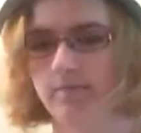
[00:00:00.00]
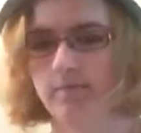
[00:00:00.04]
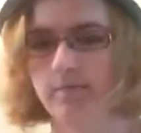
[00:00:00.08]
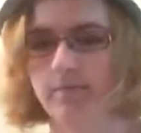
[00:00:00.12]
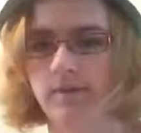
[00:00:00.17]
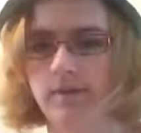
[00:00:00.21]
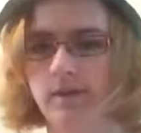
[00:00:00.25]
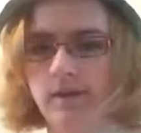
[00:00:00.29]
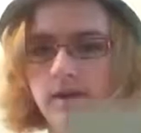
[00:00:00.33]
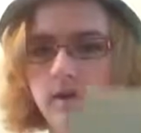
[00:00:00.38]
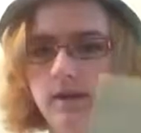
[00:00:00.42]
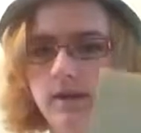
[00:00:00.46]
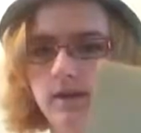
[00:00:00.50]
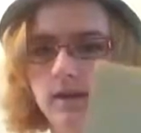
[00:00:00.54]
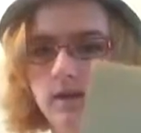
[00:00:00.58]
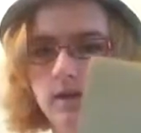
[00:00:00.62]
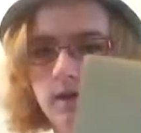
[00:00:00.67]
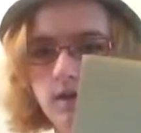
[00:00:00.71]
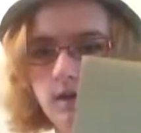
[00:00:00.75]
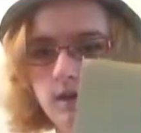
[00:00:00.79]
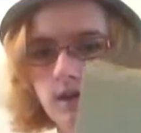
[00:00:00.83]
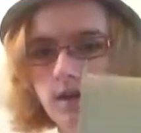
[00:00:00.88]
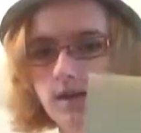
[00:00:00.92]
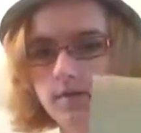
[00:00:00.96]
like
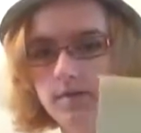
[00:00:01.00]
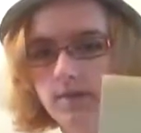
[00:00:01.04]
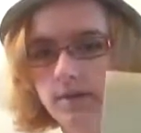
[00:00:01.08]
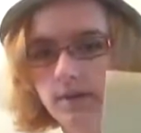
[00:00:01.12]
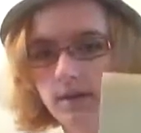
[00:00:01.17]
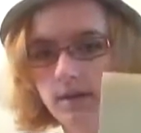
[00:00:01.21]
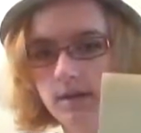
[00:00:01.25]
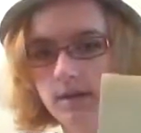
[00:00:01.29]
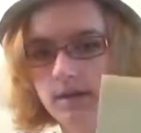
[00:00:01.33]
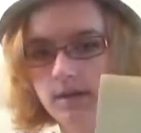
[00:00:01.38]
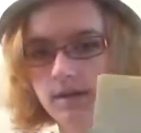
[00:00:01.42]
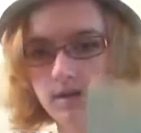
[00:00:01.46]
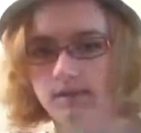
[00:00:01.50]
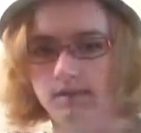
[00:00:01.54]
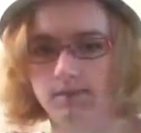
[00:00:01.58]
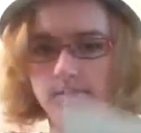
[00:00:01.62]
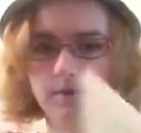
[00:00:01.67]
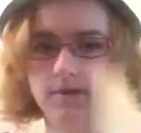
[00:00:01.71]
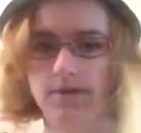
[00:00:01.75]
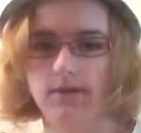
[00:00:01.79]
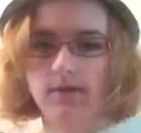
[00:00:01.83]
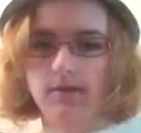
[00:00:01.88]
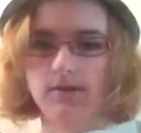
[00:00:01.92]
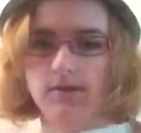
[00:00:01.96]
I'm eating at this
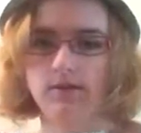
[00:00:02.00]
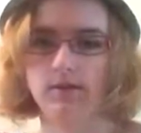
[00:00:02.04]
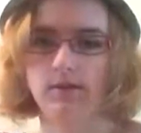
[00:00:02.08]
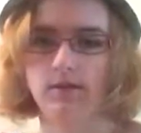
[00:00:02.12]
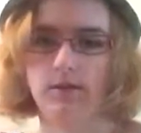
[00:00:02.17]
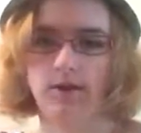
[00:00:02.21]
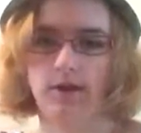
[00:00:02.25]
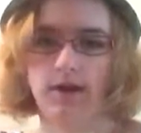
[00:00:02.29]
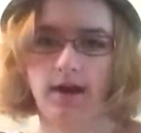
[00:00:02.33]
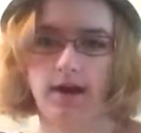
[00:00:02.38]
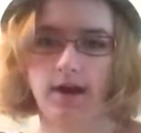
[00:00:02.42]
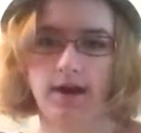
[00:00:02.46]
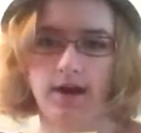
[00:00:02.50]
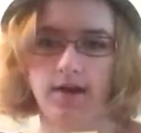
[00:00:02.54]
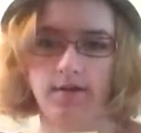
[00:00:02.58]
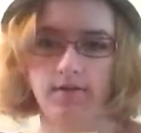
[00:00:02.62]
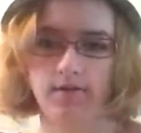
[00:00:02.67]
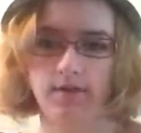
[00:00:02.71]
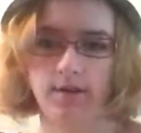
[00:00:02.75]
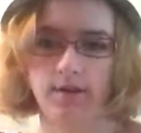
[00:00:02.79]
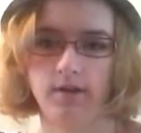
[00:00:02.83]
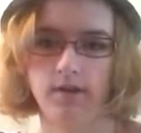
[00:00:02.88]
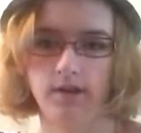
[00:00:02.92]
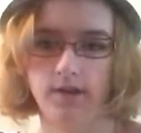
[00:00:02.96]
place, so I
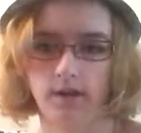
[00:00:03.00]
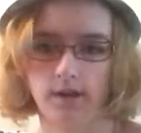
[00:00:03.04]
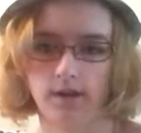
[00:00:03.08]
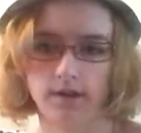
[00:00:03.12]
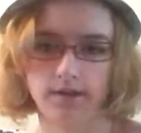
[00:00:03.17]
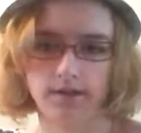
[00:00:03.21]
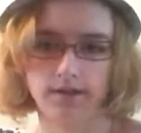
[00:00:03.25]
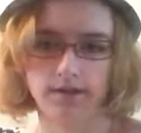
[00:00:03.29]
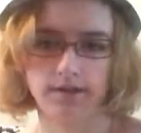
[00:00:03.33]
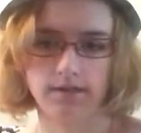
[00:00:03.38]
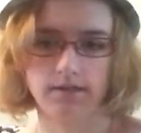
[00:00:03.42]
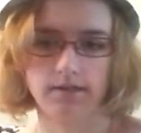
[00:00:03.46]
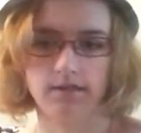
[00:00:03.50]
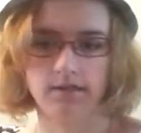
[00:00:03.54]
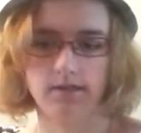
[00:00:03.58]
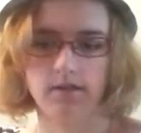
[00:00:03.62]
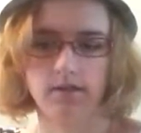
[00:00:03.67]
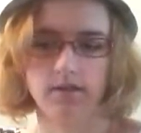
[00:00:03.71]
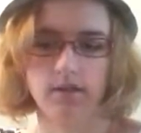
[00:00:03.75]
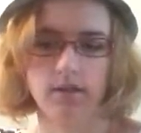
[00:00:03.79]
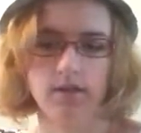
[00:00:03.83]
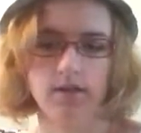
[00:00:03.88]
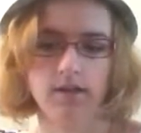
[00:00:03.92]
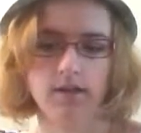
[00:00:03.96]
have it not sealed,